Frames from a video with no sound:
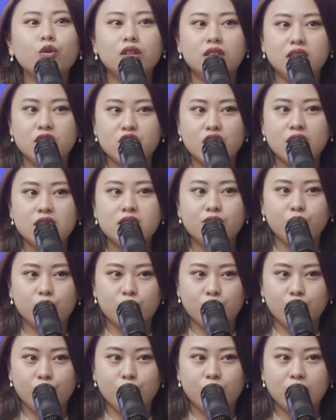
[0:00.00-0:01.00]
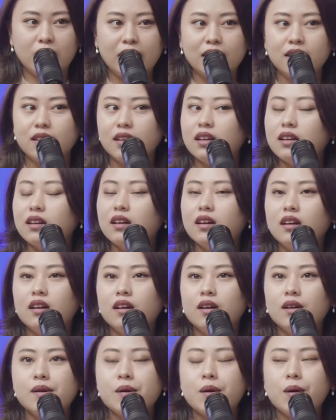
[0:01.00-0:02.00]
initiative on your own, I think
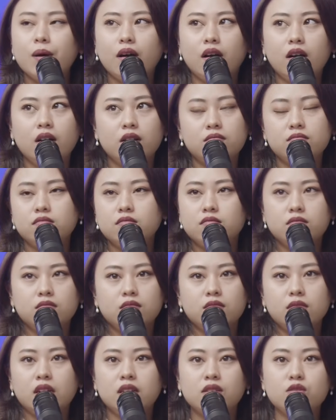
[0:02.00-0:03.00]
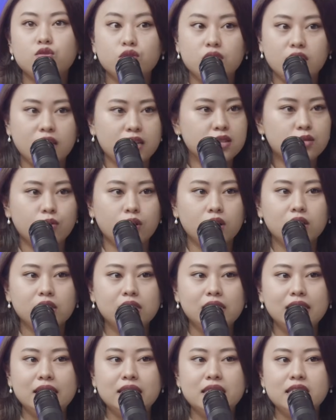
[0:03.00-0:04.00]
in today's
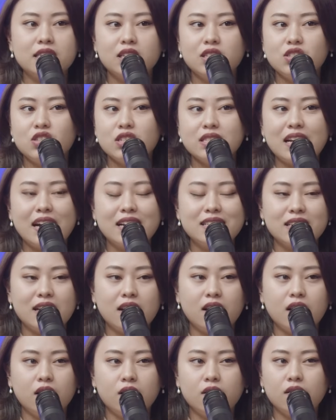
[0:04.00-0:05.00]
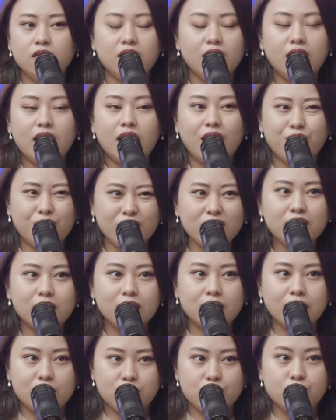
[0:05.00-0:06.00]
world, the internet just has
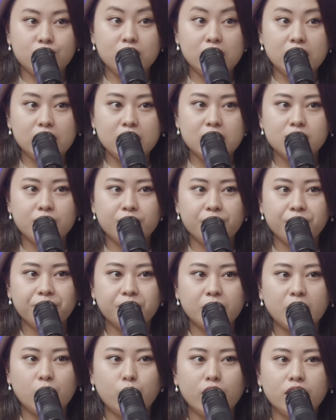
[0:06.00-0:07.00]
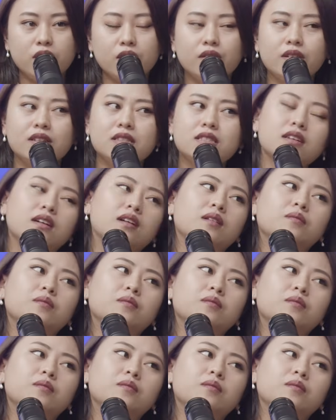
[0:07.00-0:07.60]
everything that you need, whether it's